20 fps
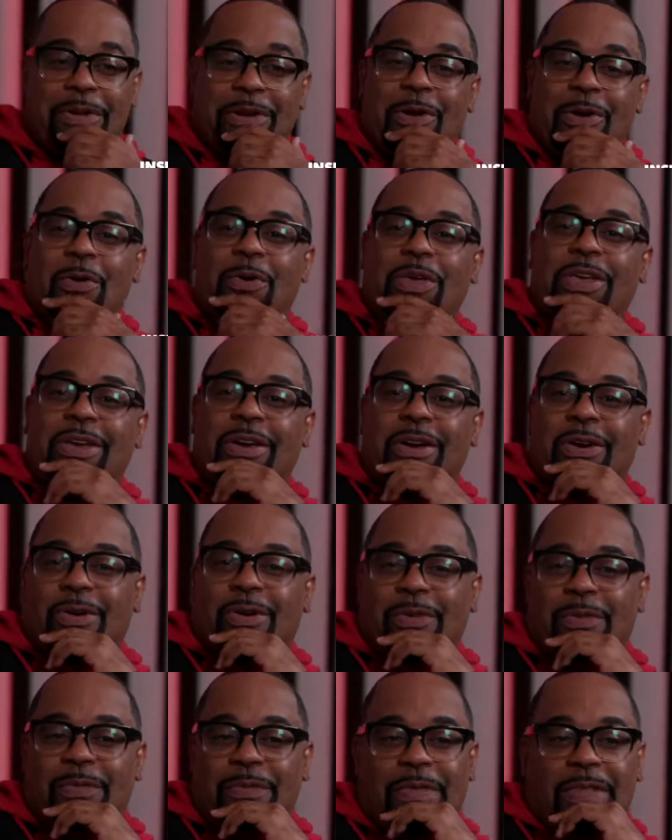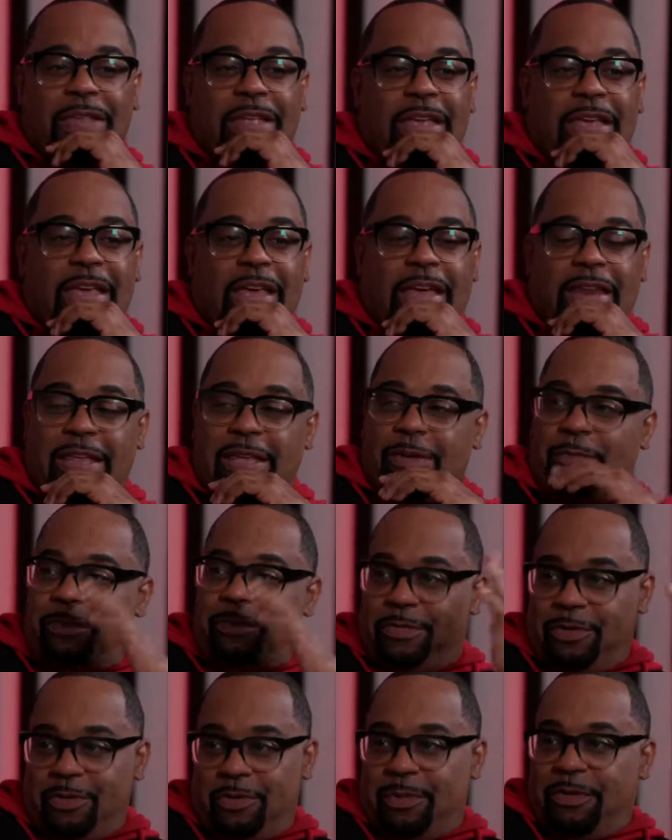Pinocchio, and he
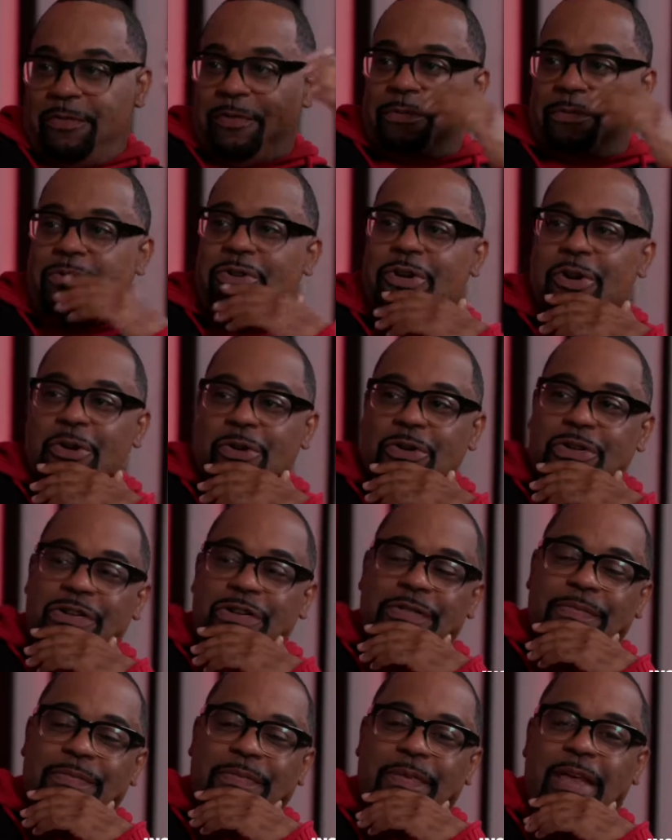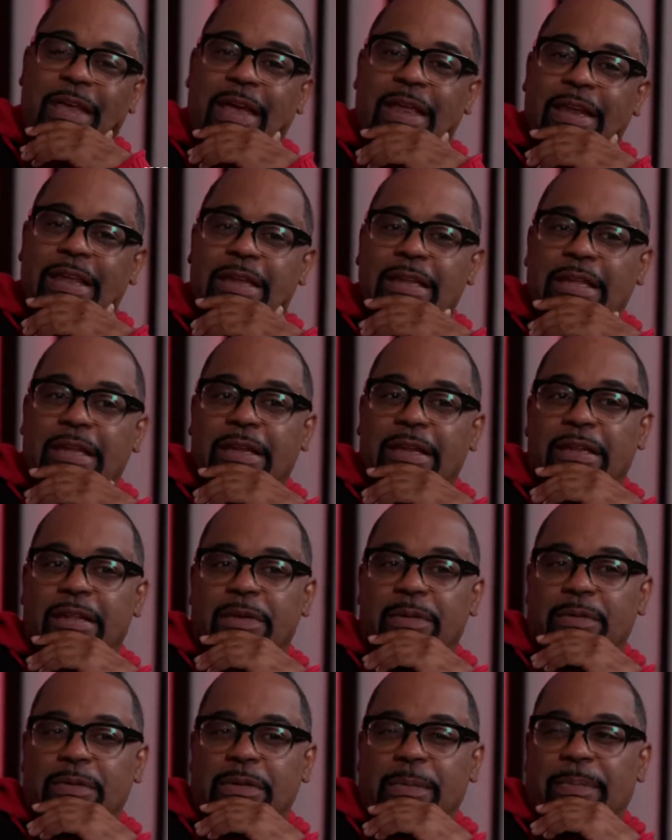knew me from church, and
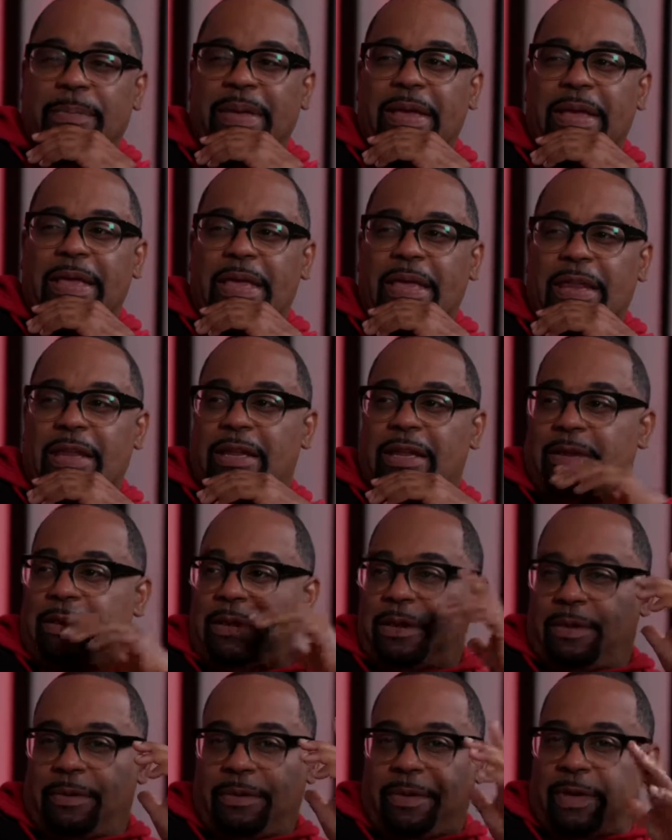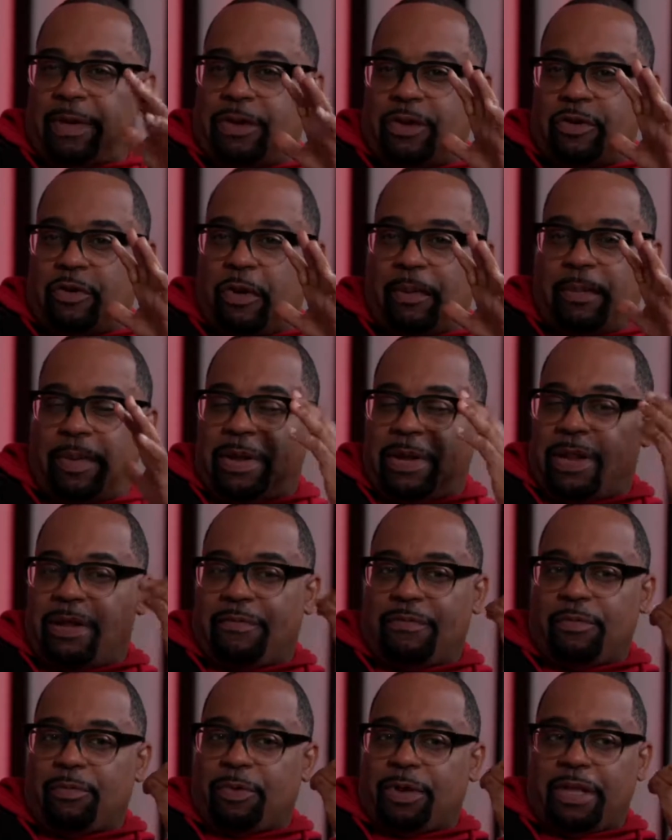it was a big hit in Europe, but it
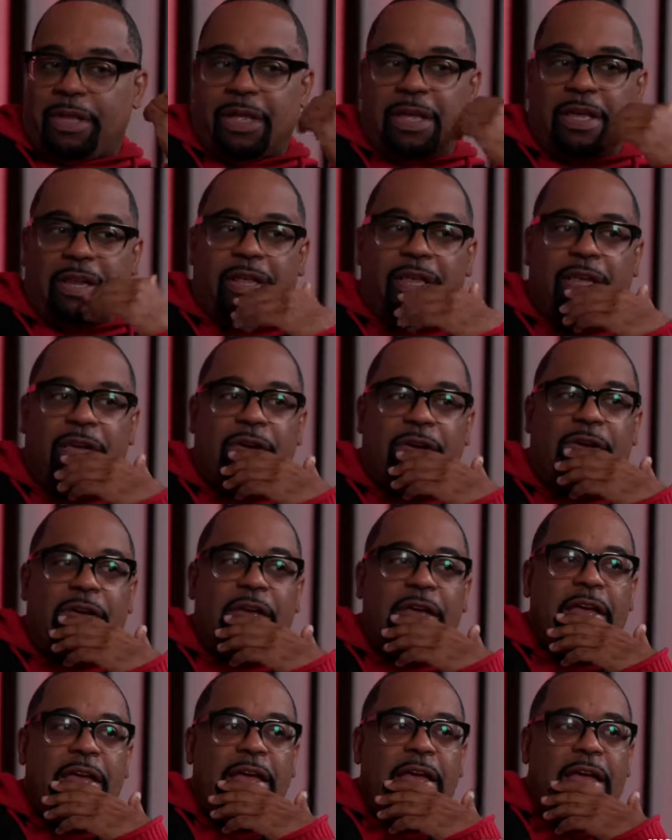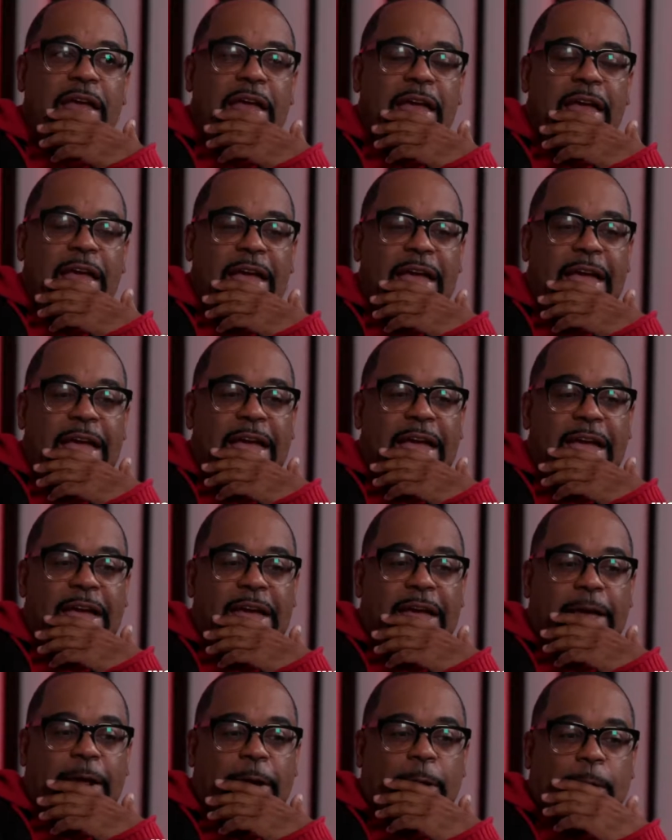never really hit here.
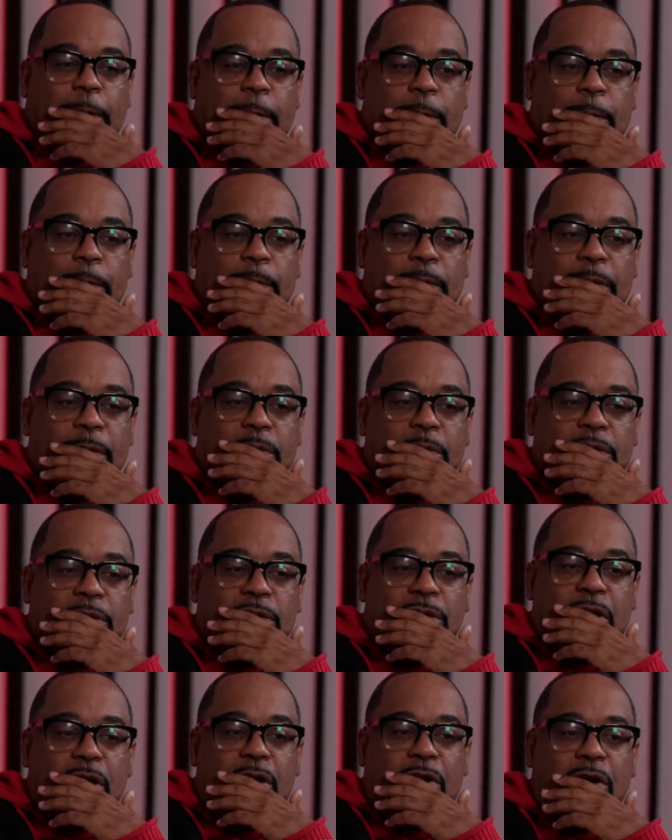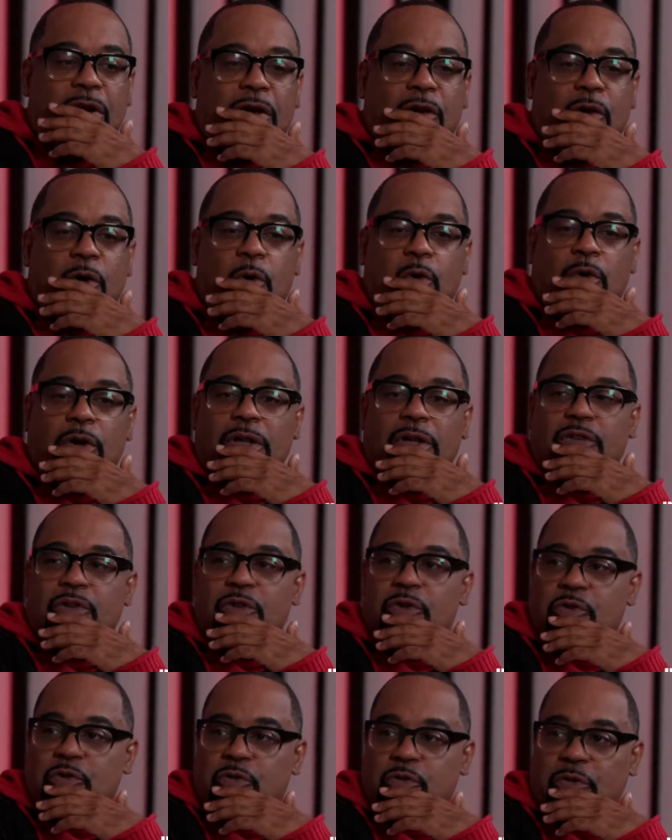And it was a song called Hold On to Your